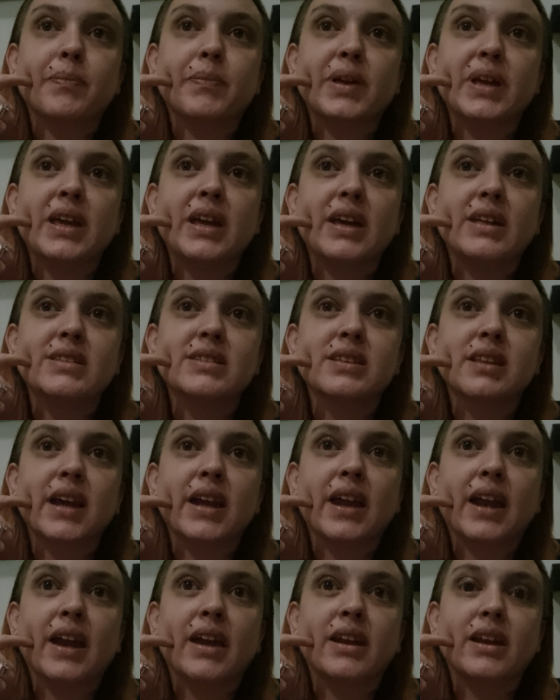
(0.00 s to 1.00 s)
he gets
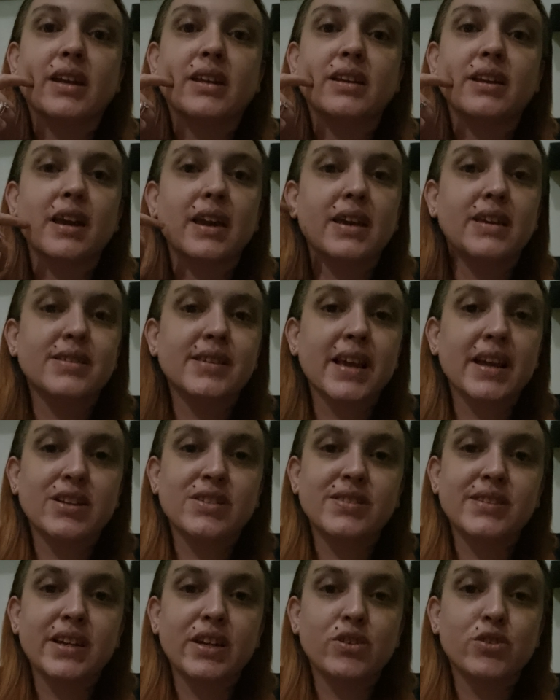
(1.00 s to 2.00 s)
lightheaded, he's
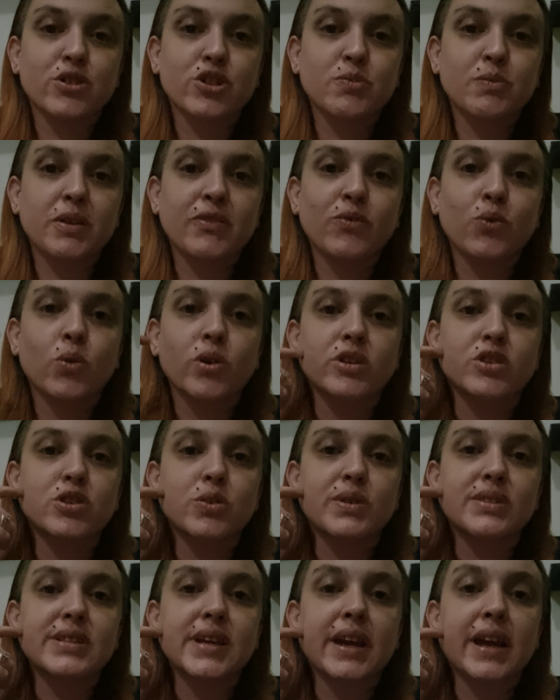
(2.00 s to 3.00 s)
had seizures before,
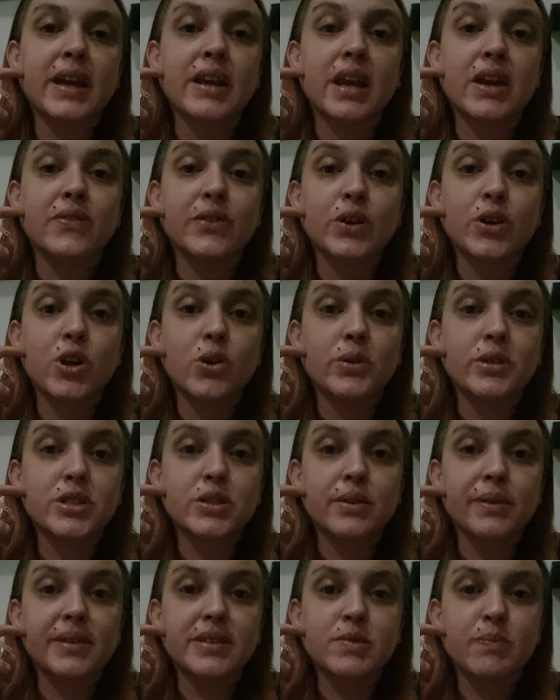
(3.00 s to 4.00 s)
so it's like I never know what
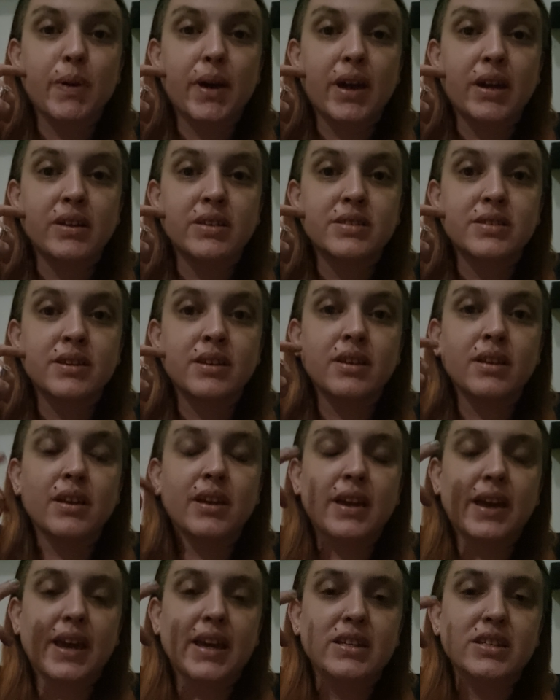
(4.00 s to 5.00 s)
to expect,
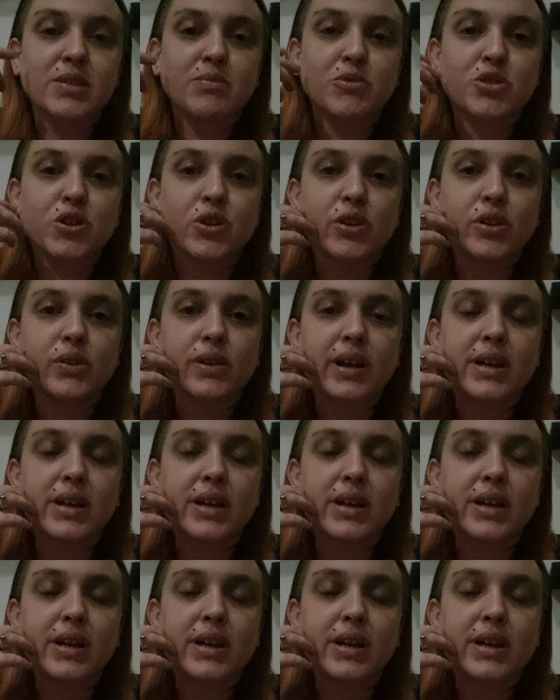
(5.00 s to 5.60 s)
as I'm sure you